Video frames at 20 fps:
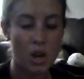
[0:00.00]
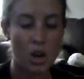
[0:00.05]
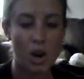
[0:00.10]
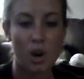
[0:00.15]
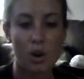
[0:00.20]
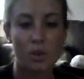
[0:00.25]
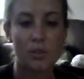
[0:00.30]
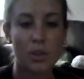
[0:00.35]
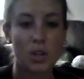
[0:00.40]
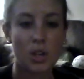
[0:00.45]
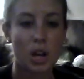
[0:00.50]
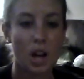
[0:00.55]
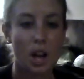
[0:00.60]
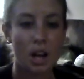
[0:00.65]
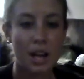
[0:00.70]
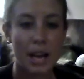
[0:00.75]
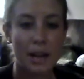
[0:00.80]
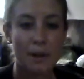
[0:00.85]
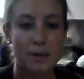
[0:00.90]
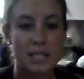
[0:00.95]

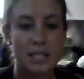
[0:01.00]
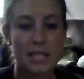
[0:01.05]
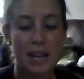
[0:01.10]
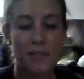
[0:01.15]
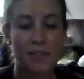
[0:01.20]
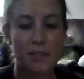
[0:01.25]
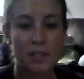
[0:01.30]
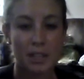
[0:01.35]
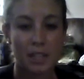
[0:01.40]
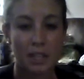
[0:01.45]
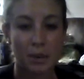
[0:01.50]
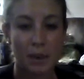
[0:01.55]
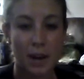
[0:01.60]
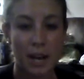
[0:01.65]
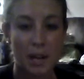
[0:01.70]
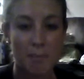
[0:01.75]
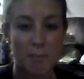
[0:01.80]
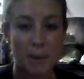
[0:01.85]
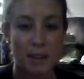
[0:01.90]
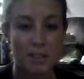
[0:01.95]
Overall, I would definitely
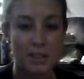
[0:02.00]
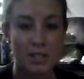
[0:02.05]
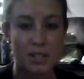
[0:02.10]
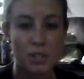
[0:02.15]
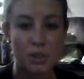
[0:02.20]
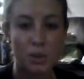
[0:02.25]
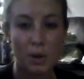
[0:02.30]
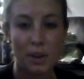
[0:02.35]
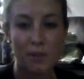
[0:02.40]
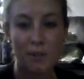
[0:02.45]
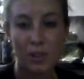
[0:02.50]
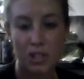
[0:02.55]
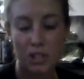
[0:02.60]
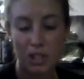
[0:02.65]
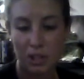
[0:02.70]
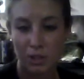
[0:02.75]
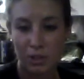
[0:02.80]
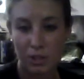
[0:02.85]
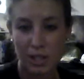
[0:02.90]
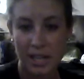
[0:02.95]
recommend this toy for
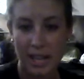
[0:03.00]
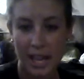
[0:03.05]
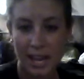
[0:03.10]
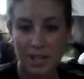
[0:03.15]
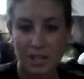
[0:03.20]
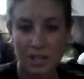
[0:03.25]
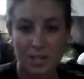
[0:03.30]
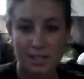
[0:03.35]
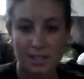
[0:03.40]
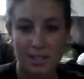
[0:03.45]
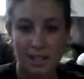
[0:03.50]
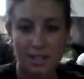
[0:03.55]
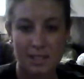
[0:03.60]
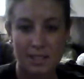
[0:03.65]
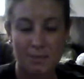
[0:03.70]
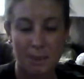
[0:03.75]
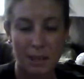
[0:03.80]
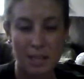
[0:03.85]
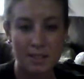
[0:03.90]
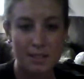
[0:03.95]
children ages 6
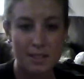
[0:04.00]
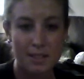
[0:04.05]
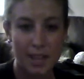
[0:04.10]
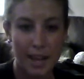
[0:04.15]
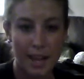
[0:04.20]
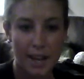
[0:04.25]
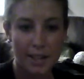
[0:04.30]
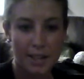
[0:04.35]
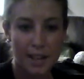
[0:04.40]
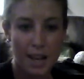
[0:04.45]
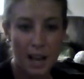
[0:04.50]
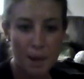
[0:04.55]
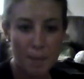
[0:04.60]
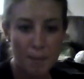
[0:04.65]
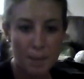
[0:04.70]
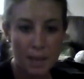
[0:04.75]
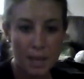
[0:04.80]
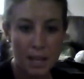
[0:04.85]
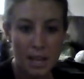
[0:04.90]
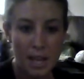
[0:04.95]
months and up.
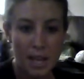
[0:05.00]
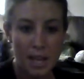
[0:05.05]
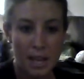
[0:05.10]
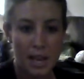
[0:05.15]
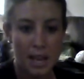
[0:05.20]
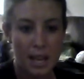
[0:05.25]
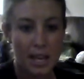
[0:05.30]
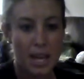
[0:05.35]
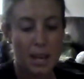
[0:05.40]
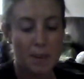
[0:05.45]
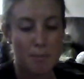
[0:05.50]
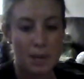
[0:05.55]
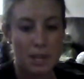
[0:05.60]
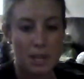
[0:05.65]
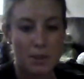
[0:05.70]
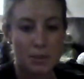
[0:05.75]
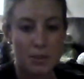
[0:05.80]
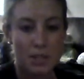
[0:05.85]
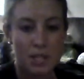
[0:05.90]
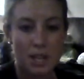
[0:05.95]
It can be
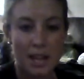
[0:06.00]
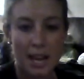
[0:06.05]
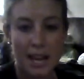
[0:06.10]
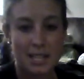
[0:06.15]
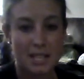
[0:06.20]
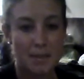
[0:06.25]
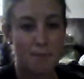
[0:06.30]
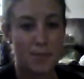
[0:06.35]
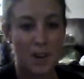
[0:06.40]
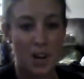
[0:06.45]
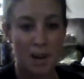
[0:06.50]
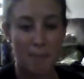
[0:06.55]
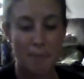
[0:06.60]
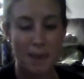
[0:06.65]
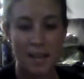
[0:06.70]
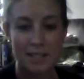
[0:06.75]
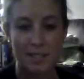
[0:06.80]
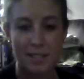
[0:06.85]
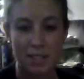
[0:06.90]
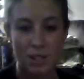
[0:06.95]
used as a very
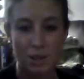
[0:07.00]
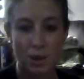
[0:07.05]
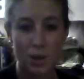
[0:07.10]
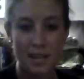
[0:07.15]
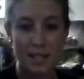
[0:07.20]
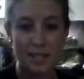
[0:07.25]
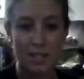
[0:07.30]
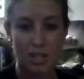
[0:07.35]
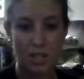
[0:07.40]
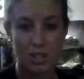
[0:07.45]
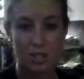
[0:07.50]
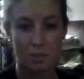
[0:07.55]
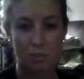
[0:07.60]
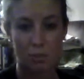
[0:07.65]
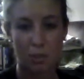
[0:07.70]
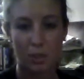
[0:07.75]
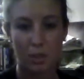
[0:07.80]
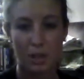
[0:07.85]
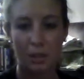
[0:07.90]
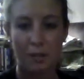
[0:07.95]
basic toy, such as
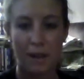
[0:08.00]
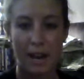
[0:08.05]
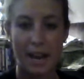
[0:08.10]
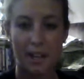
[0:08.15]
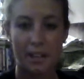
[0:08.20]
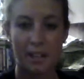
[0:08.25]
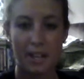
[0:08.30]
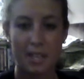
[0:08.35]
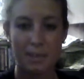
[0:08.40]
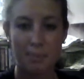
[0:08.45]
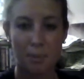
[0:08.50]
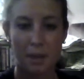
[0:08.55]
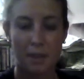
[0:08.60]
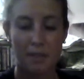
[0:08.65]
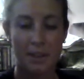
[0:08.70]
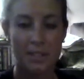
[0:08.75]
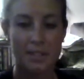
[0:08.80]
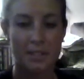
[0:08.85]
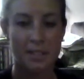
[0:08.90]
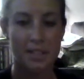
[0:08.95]
a rolling rattle, as
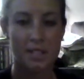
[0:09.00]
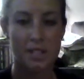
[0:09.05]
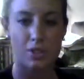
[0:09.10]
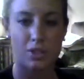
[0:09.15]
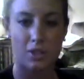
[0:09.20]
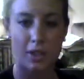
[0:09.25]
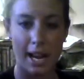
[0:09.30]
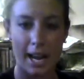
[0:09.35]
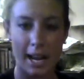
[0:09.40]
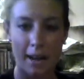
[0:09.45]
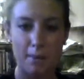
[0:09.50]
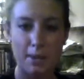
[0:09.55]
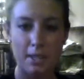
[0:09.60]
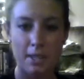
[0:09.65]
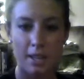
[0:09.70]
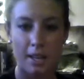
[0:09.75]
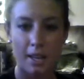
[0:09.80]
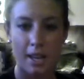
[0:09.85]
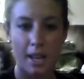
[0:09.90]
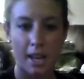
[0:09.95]
previously described.
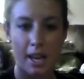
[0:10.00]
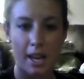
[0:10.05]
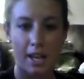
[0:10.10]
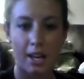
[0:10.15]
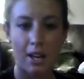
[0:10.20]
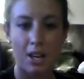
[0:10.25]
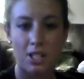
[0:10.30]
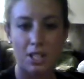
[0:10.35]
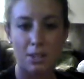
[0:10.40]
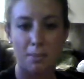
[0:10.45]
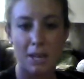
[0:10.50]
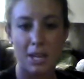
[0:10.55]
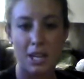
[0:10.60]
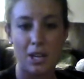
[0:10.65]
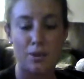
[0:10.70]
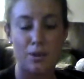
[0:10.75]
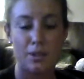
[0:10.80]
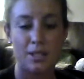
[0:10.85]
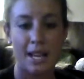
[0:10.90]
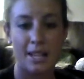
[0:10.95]
It can also be
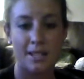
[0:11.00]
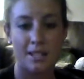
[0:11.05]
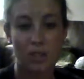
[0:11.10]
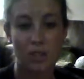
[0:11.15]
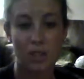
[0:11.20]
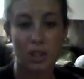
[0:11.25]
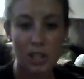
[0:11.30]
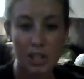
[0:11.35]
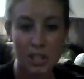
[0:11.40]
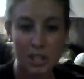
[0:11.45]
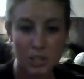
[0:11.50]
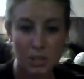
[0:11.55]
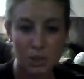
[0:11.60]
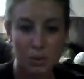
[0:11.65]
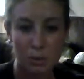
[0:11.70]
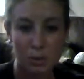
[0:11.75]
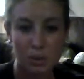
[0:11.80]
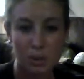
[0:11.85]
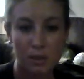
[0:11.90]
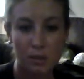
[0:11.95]
used as a learning
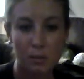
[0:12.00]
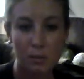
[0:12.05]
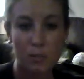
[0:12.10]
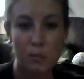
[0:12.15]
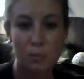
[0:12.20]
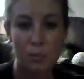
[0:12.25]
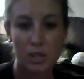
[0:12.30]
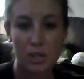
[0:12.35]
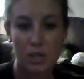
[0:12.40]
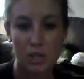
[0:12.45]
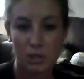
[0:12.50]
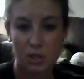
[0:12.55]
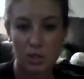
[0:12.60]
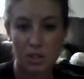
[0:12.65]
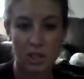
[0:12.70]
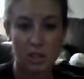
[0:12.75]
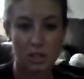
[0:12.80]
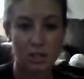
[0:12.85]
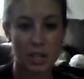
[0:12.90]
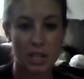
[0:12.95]
tool when
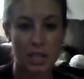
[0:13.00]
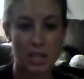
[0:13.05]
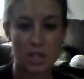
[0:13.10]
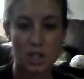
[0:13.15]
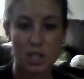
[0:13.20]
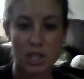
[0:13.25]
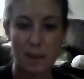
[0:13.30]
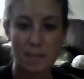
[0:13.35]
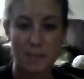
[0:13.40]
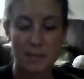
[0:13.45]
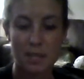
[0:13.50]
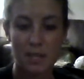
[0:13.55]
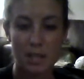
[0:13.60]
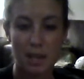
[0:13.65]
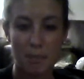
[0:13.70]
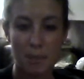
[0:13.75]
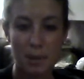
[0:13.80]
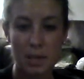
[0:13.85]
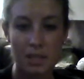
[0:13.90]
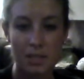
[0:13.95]
children are learning shapes and
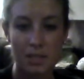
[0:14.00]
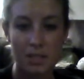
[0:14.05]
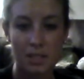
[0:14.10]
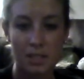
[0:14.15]
numbers.